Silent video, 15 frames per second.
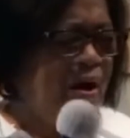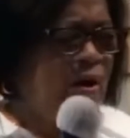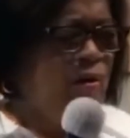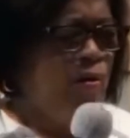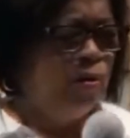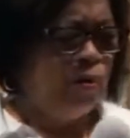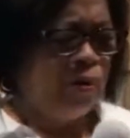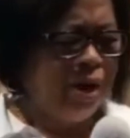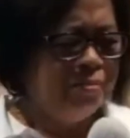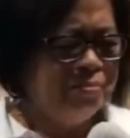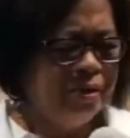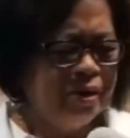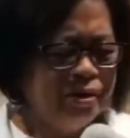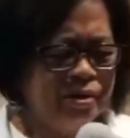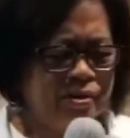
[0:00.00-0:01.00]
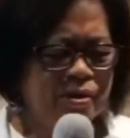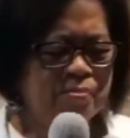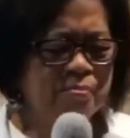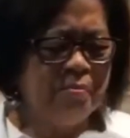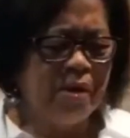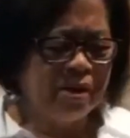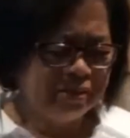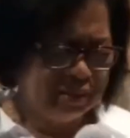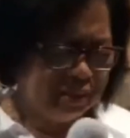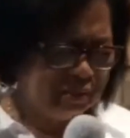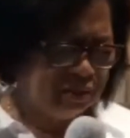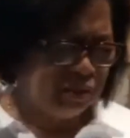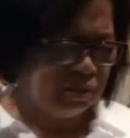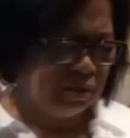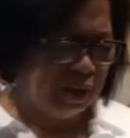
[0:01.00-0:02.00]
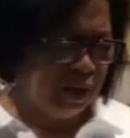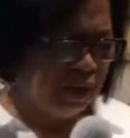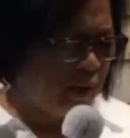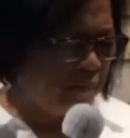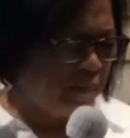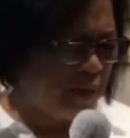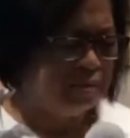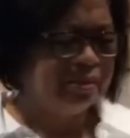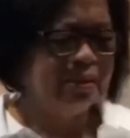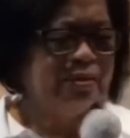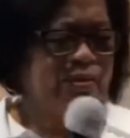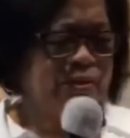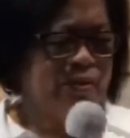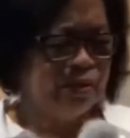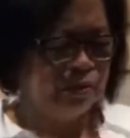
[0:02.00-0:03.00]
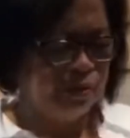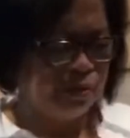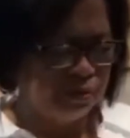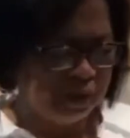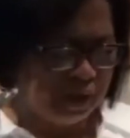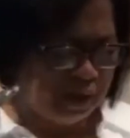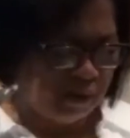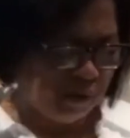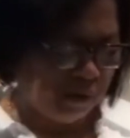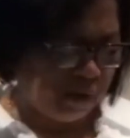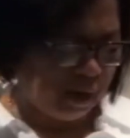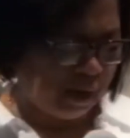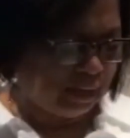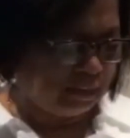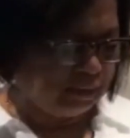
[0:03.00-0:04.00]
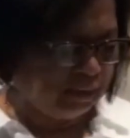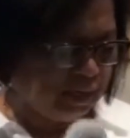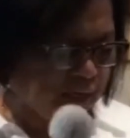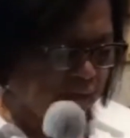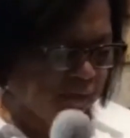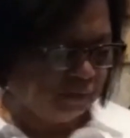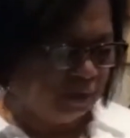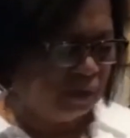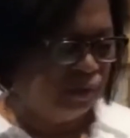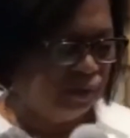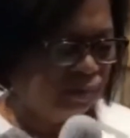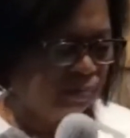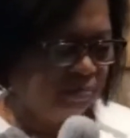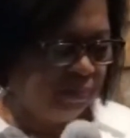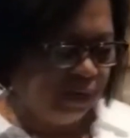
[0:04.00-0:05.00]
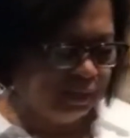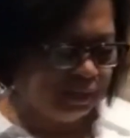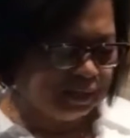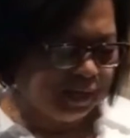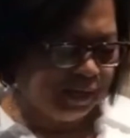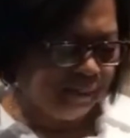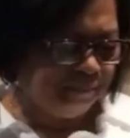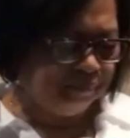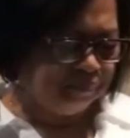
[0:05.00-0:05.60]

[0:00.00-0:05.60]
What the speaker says: whoever your message messenger today, O God. Thank you that you bless him,